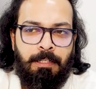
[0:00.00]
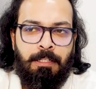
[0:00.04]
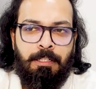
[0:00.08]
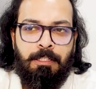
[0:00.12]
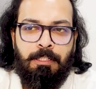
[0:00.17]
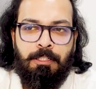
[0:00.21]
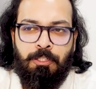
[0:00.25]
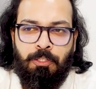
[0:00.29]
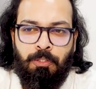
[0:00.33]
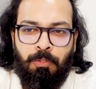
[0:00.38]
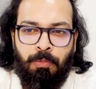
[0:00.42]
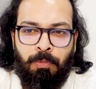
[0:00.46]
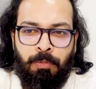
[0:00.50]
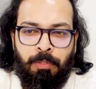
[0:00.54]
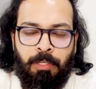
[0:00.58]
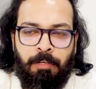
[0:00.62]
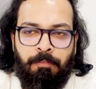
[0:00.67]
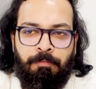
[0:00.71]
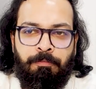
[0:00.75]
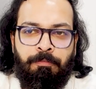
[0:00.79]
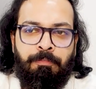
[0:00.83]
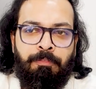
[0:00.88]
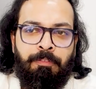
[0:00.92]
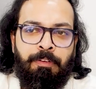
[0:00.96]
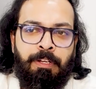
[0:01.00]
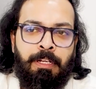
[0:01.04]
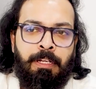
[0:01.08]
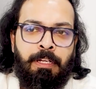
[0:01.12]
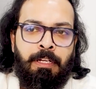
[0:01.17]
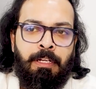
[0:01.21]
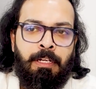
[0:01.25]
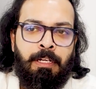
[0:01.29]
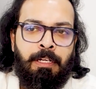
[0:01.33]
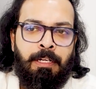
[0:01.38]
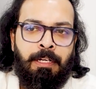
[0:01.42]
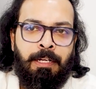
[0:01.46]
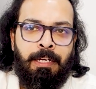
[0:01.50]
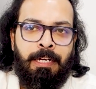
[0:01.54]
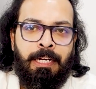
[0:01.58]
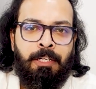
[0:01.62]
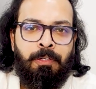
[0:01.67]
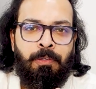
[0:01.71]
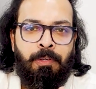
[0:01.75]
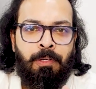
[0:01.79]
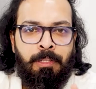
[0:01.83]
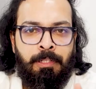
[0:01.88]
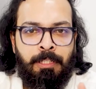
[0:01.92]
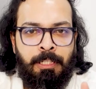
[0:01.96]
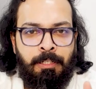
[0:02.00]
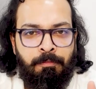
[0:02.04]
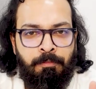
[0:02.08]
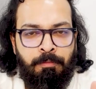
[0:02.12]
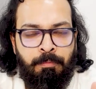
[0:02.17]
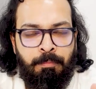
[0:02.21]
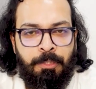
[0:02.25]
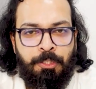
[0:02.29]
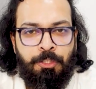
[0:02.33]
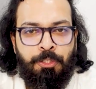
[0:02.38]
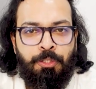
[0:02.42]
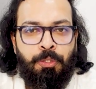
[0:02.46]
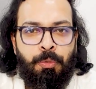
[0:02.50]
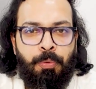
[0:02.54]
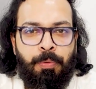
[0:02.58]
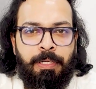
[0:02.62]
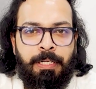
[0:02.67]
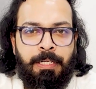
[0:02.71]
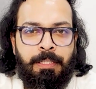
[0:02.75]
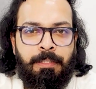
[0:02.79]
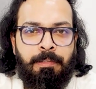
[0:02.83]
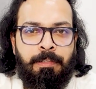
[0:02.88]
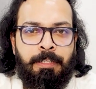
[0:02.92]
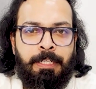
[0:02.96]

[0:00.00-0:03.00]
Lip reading: So if we collect all the information together